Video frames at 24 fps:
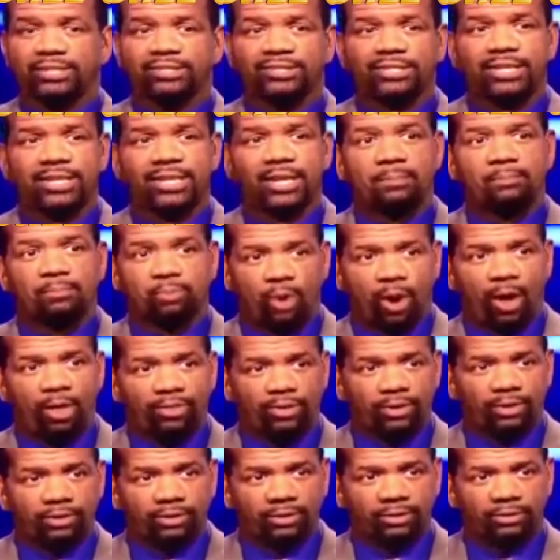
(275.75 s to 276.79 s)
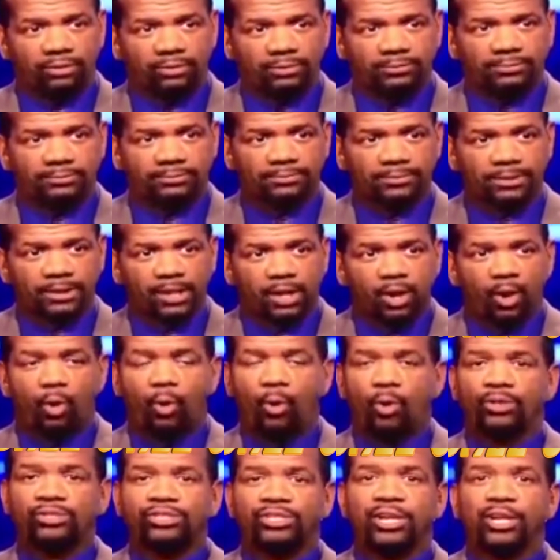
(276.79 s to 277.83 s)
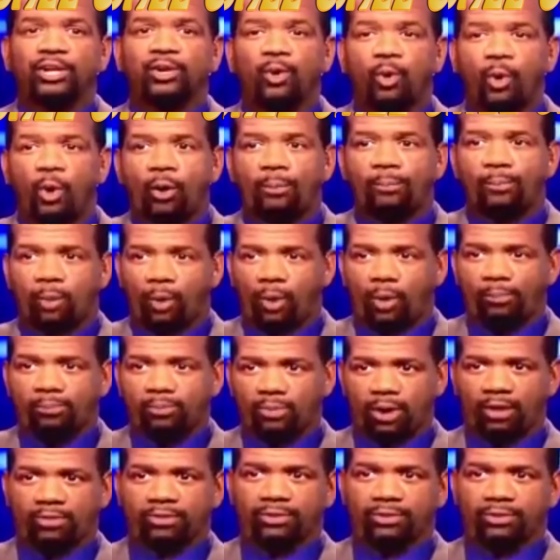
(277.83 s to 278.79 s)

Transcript: Is he a brother? Or is he a cornball